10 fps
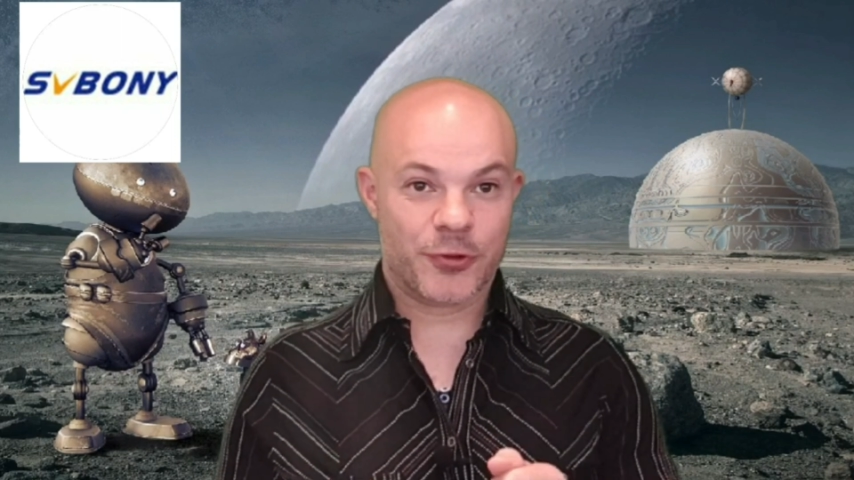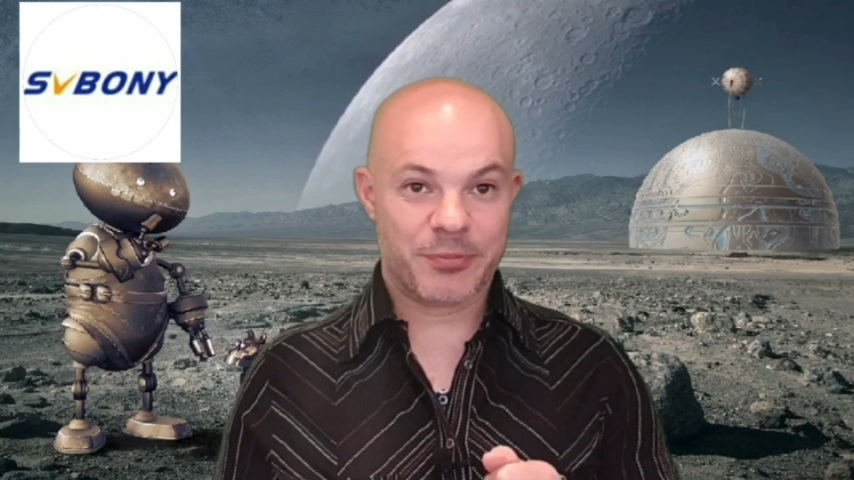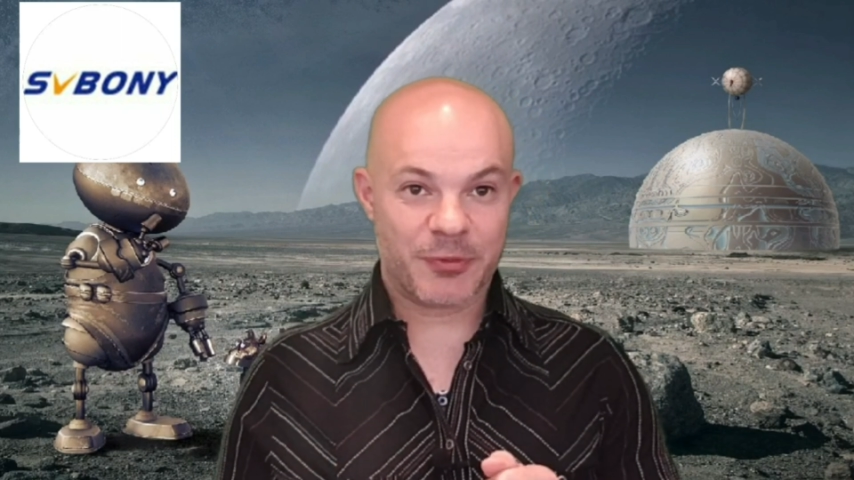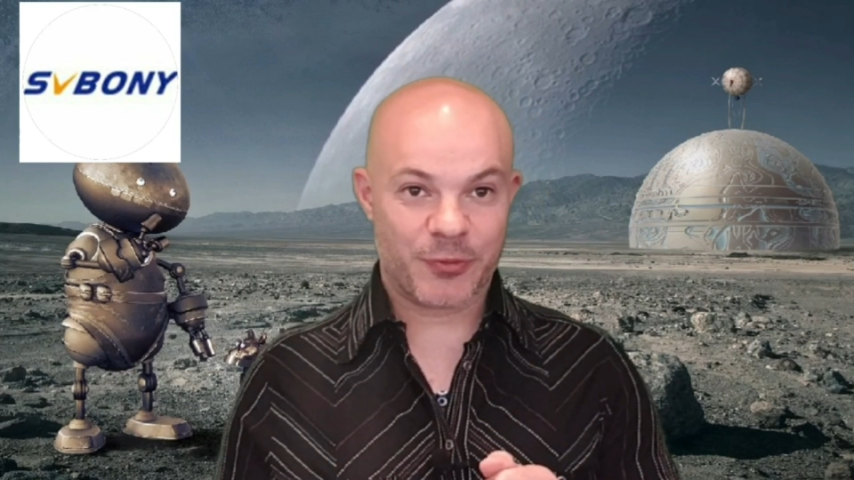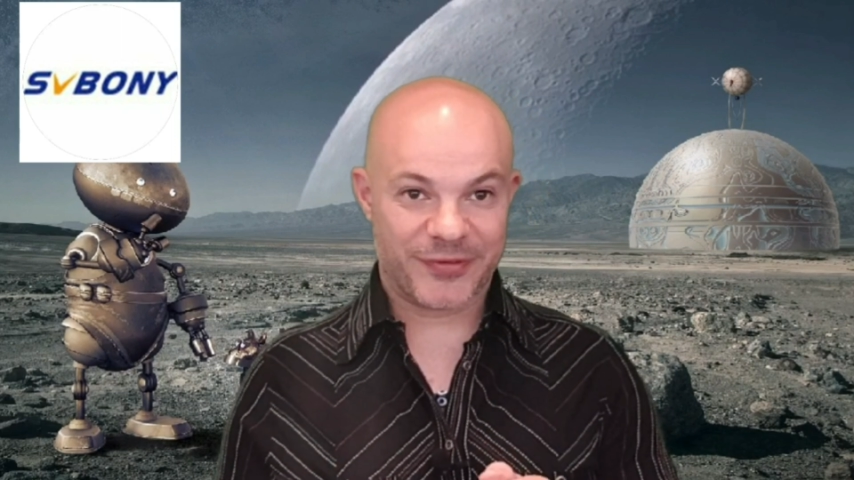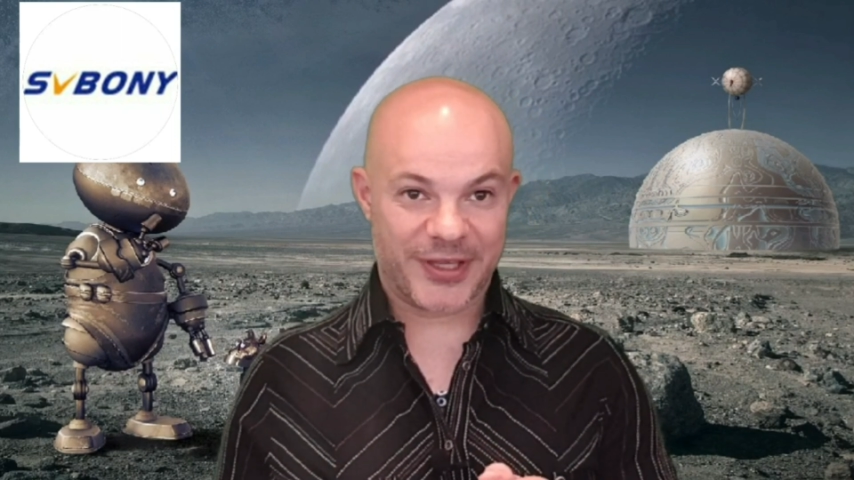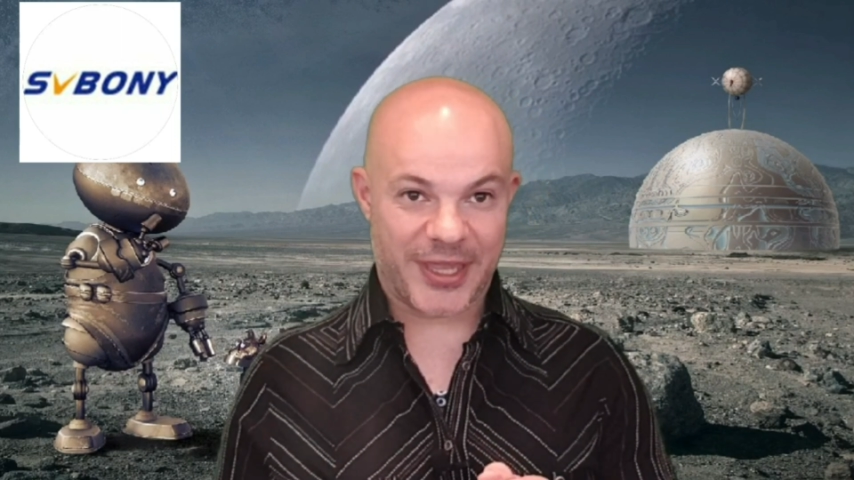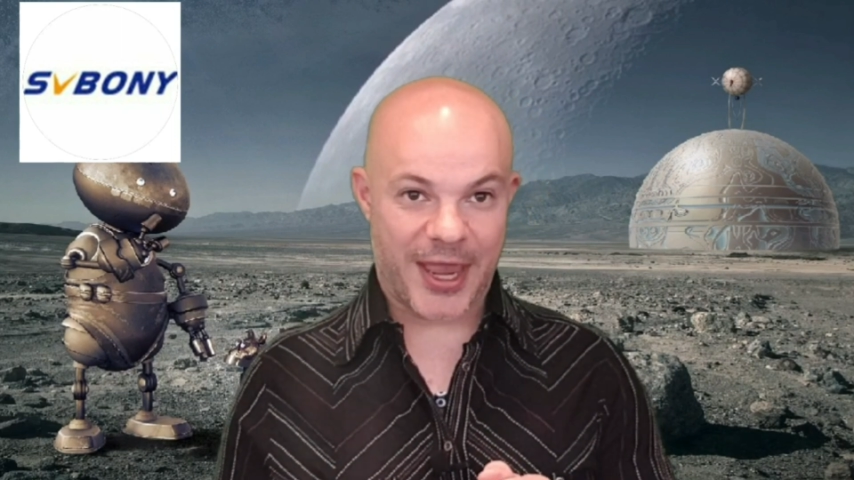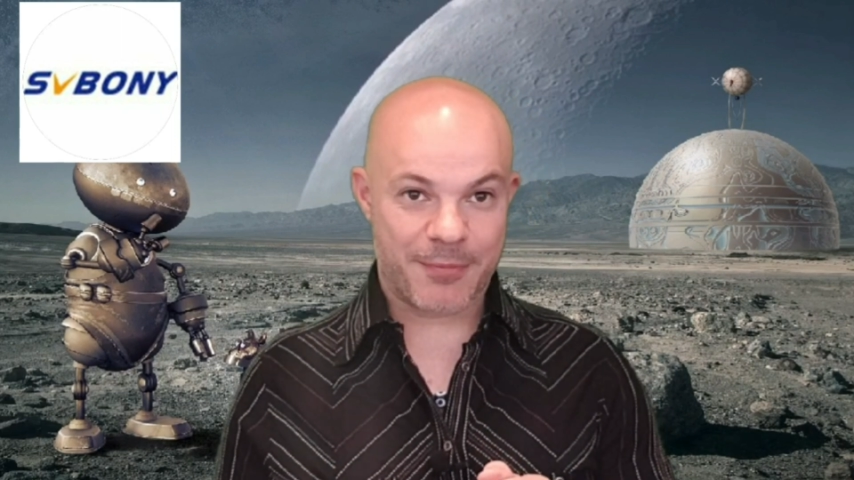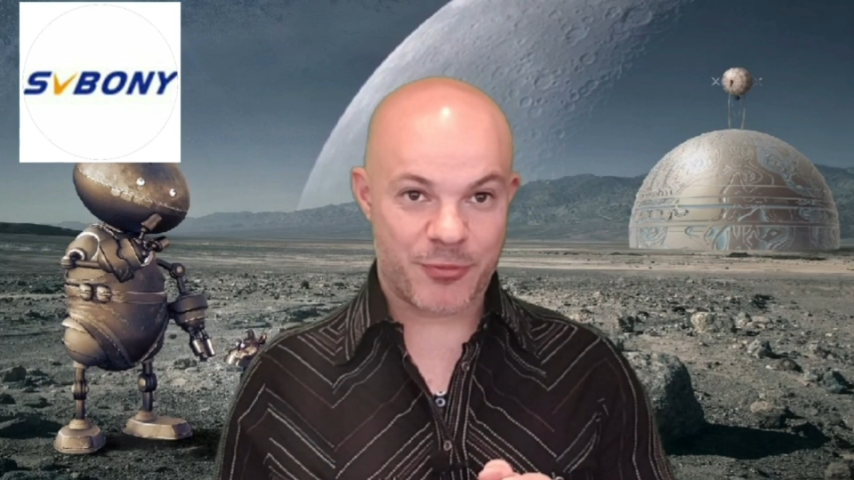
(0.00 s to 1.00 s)
filming
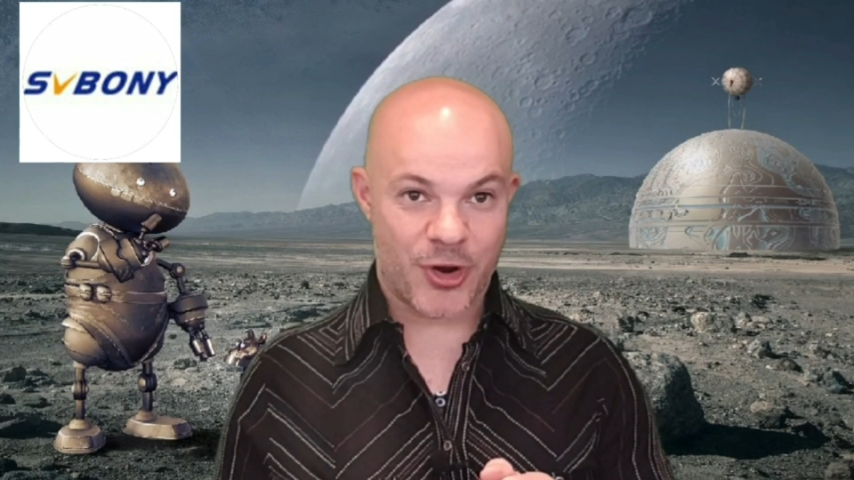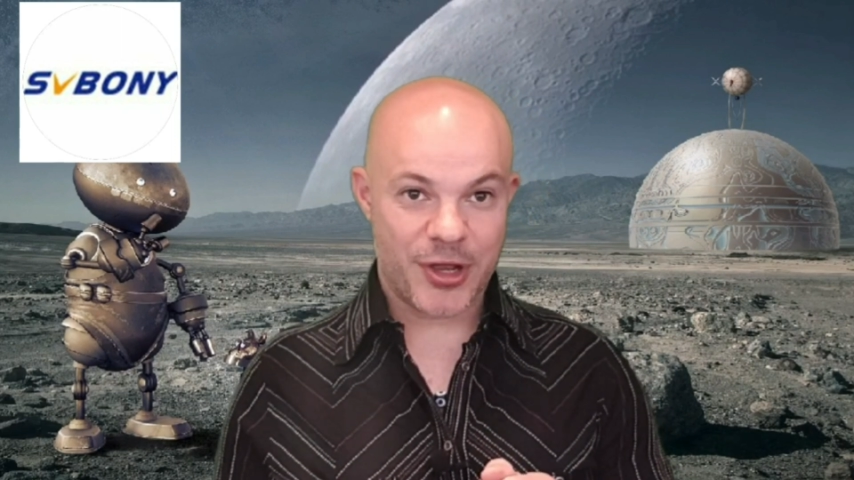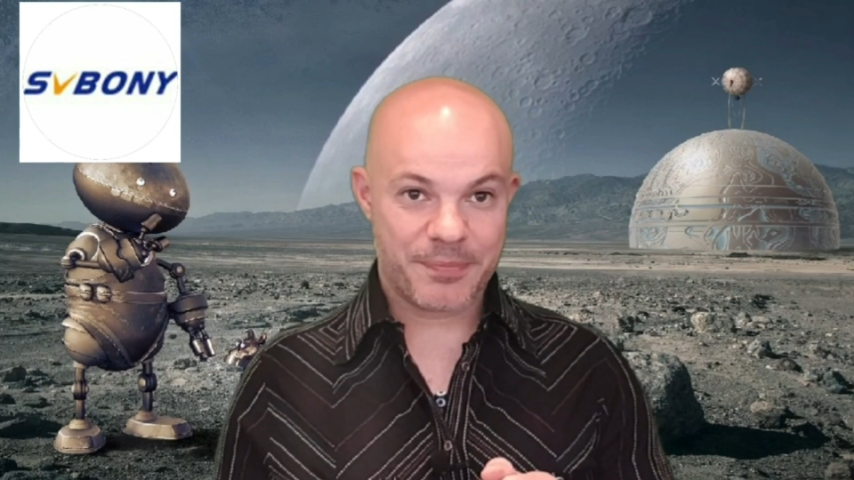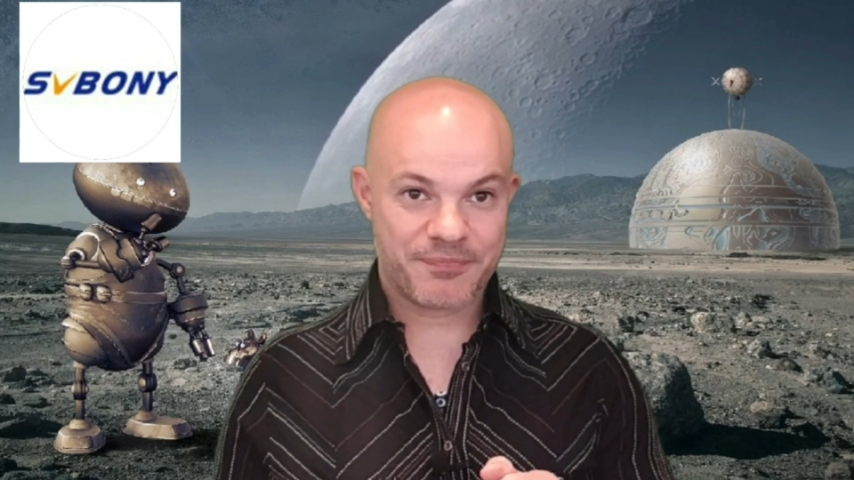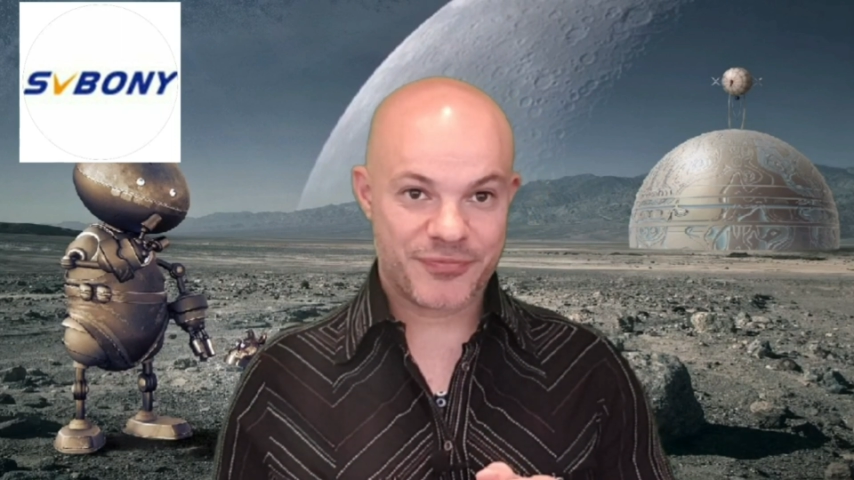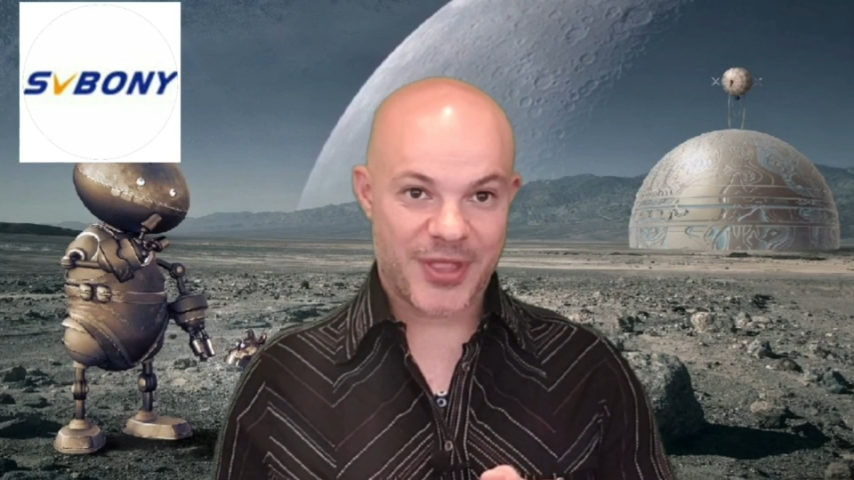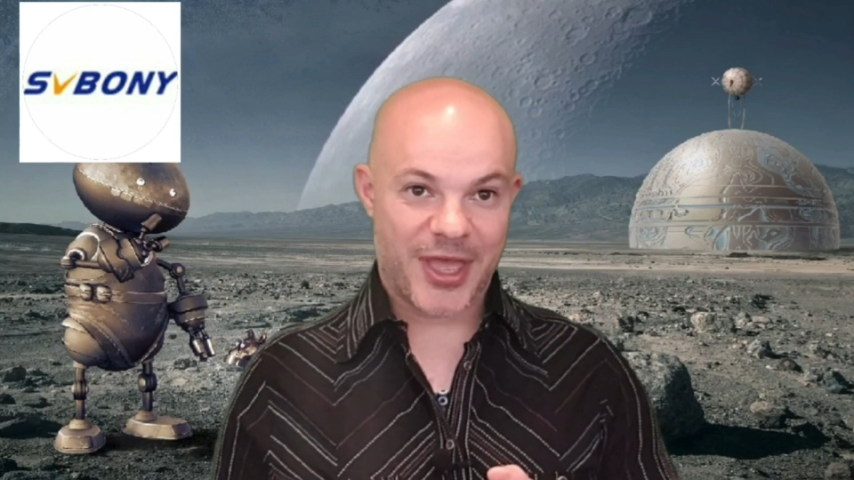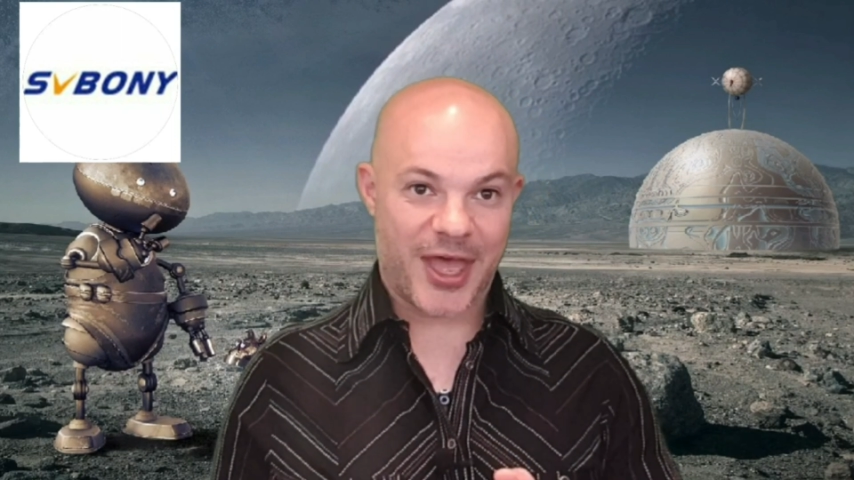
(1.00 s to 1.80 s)
with the camera